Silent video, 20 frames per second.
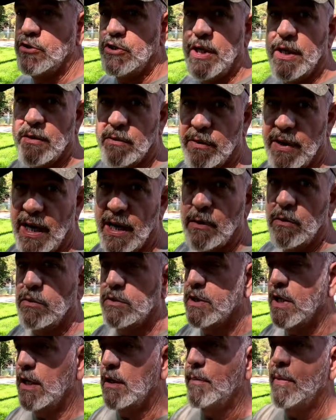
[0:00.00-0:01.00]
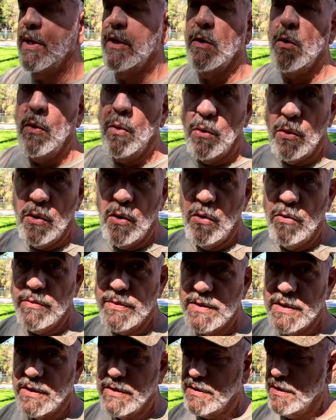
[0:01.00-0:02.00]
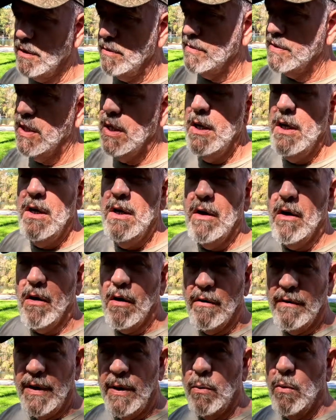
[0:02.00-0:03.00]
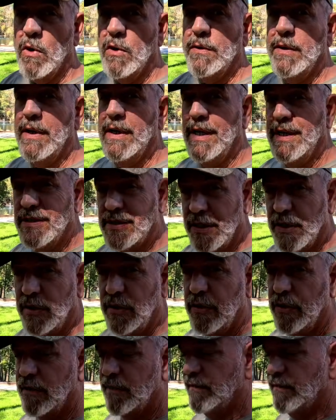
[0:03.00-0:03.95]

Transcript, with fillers: Generac. We'll talk about whole home systems. Are they worth it? Is it a good